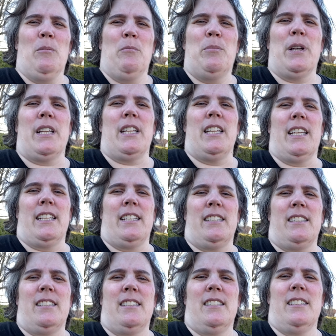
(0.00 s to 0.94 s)
but
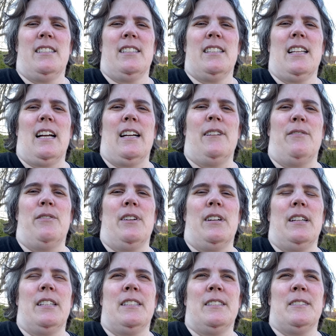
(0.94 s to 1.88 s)
it's I've
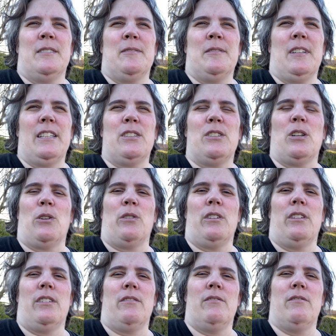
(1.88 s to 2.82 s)
I don't know.
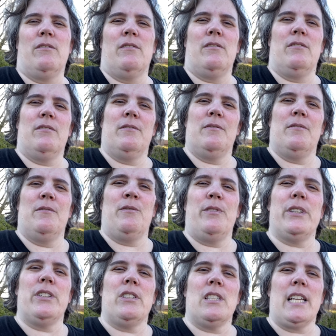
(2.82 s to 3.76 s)
It
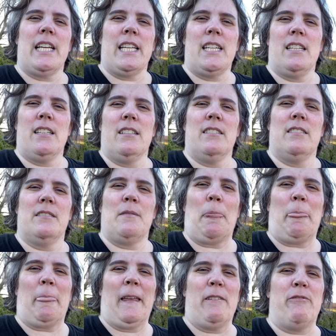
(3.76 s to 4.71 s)
feels like
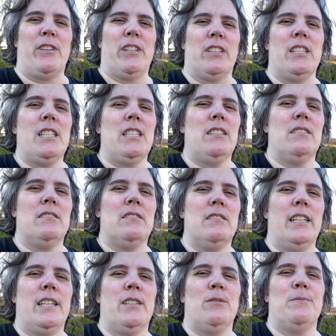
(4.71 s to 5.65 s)
I feel it
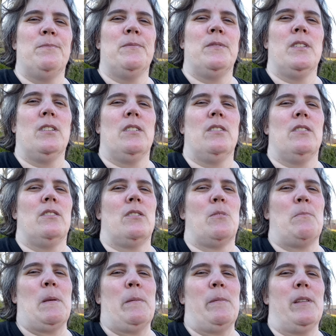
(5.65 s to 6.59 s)
now, so
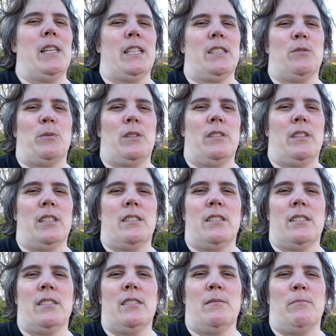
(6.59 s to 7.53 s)
maybe that's what this
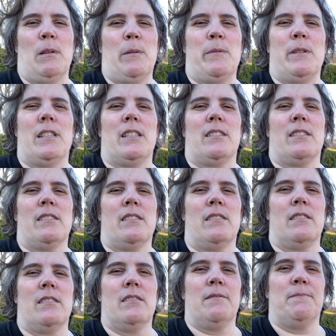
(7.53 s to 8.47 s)
is. Maybe this
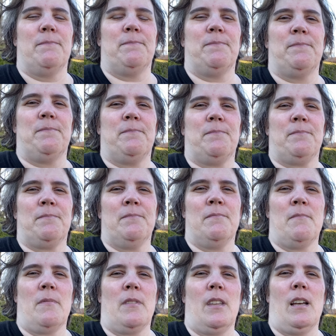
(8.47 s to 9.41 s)
is
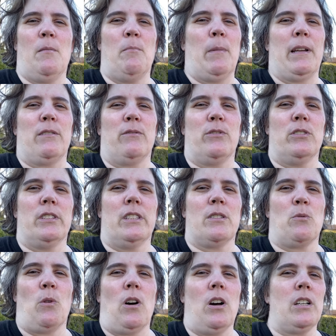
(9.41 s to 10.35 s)
a
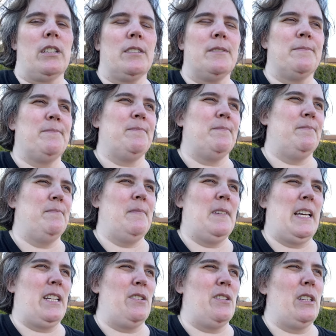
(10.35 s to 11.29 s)
mindfulness walk.
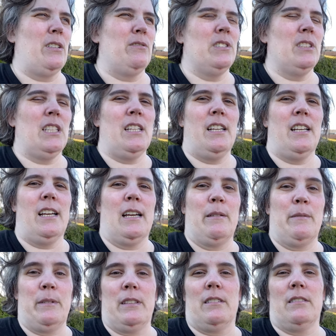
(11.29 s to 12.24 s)
I don't know. I
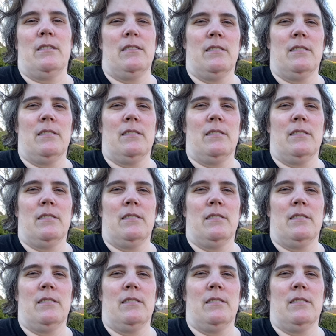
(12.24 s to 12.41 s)
mean,